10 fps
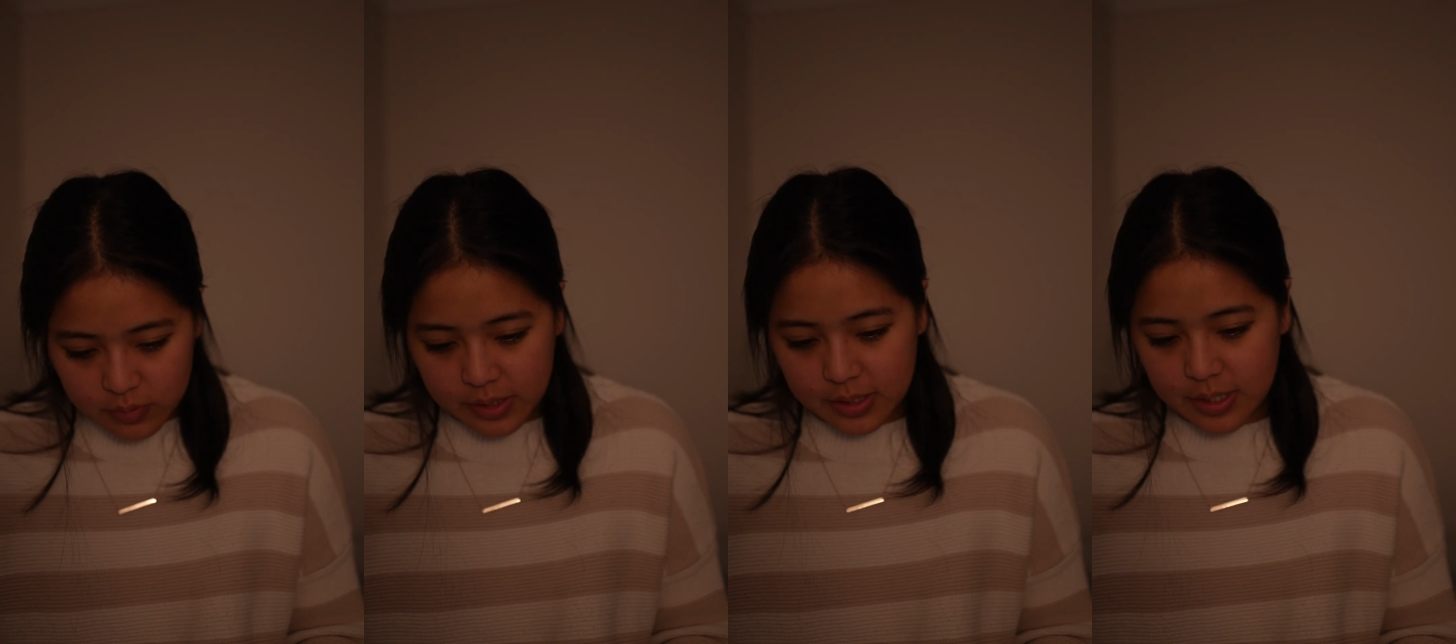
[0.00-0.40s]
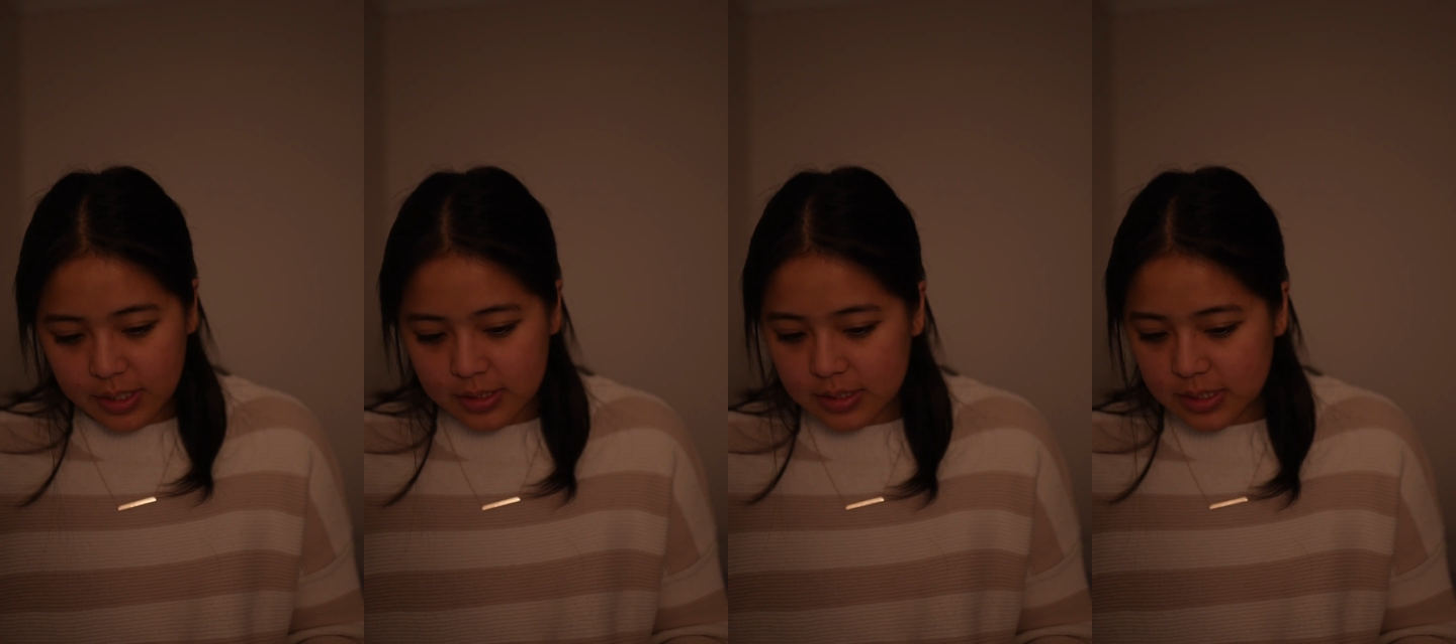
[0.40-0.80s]
like that I
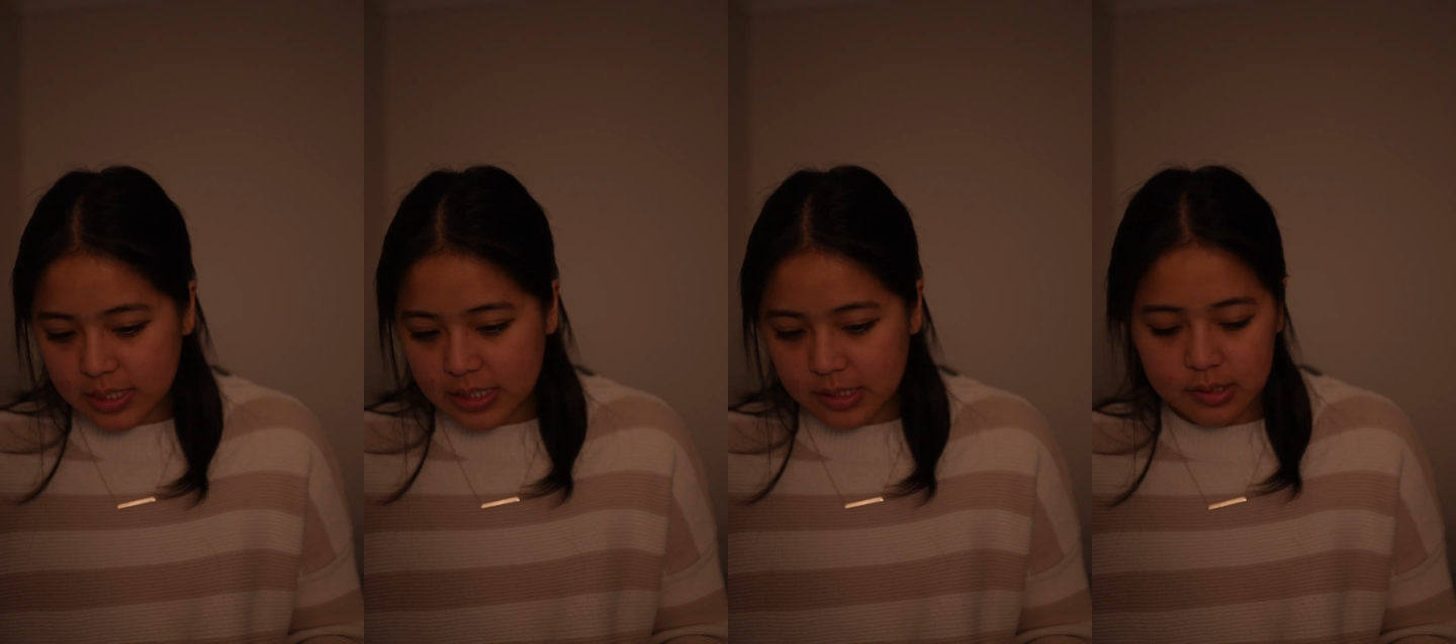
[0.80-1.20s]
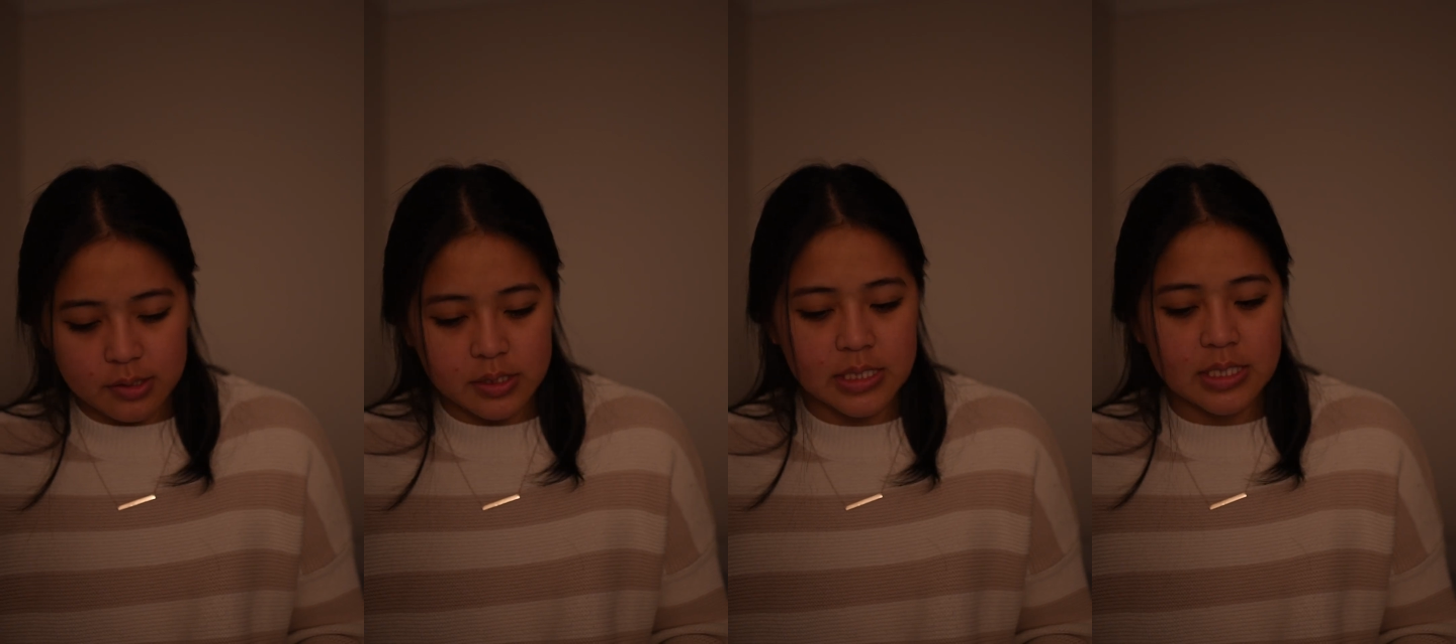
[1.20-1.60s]
can see the little
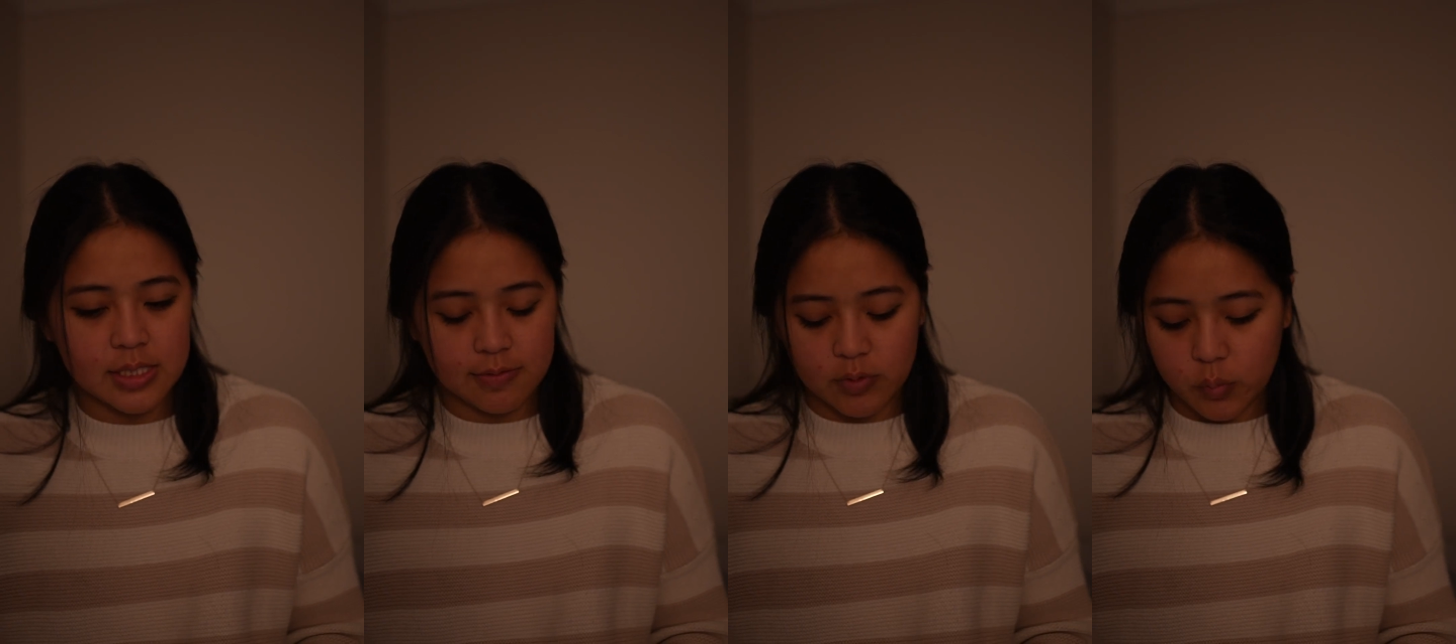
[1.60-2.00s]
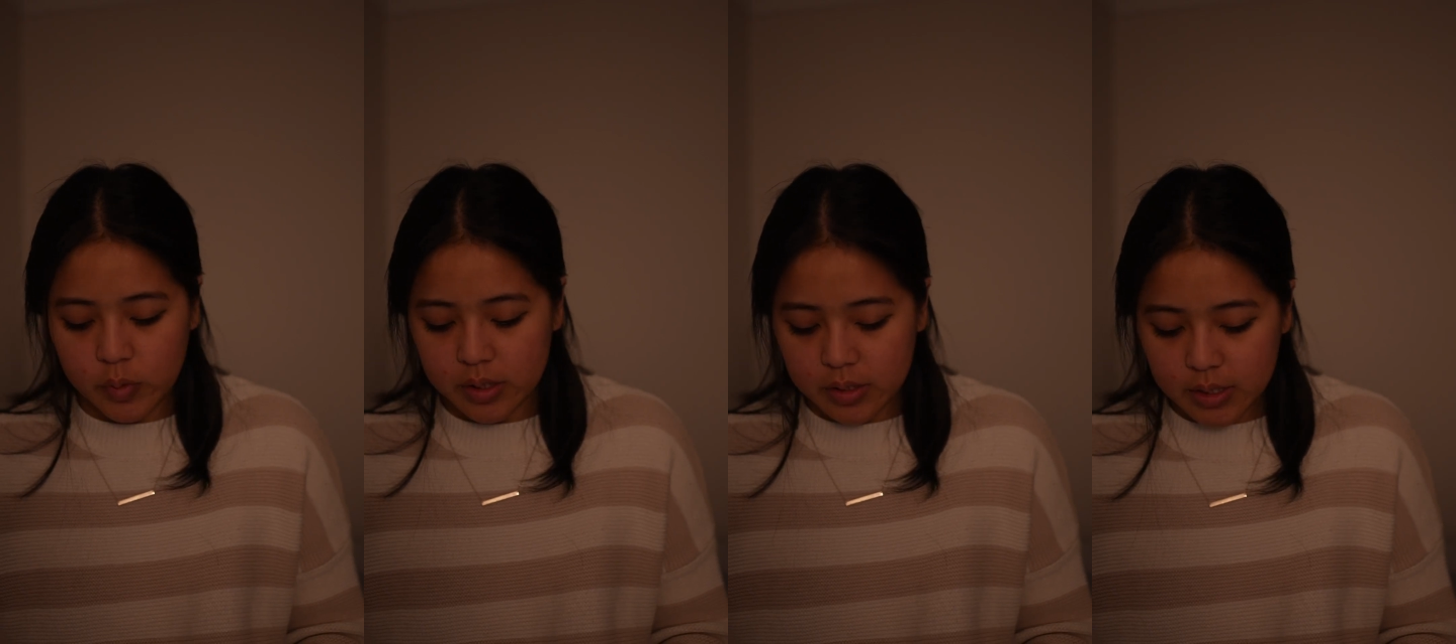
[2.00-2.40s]
details of the
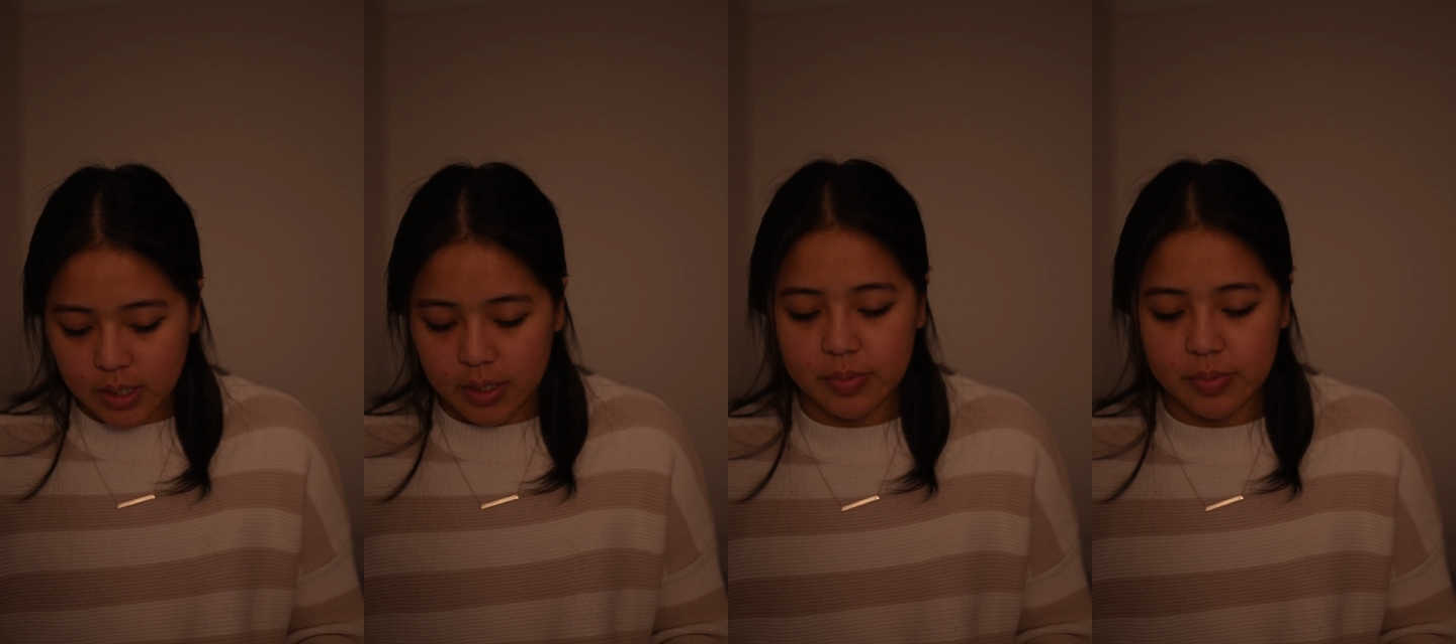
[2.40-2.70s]
wheel here